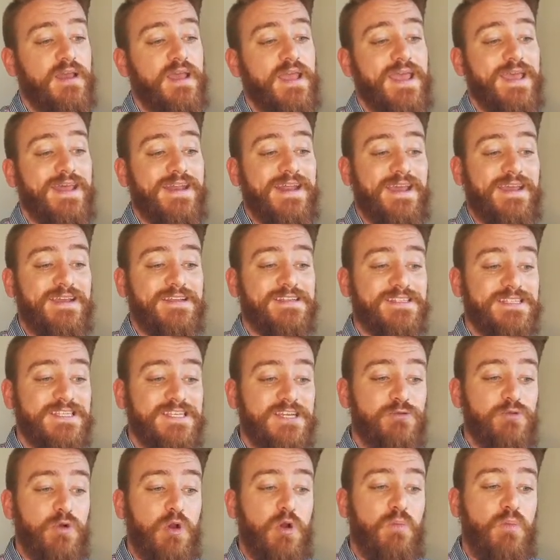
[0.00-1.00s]
and a
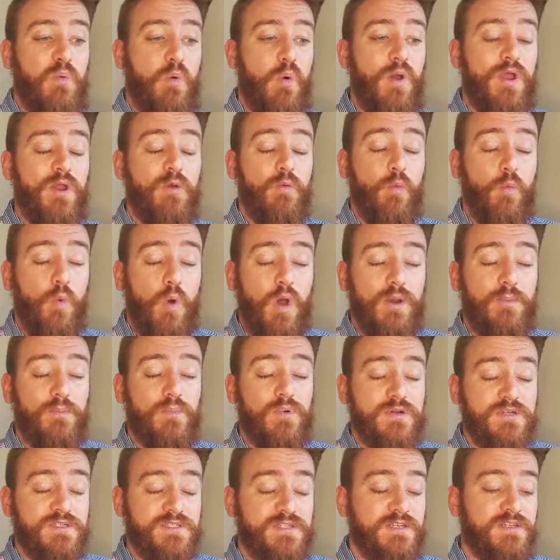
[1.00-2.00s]

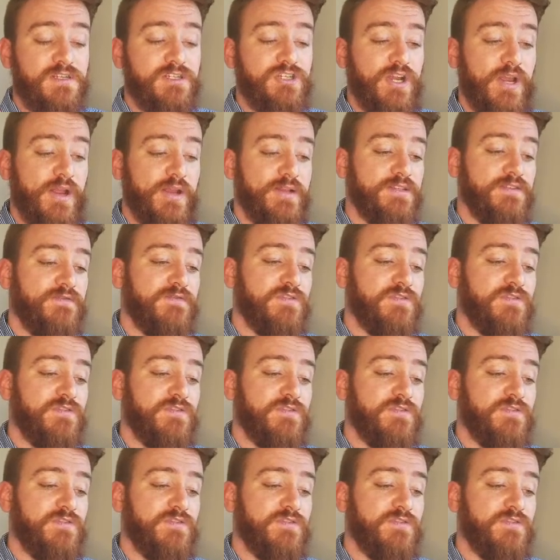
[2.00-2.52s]
0.1% chance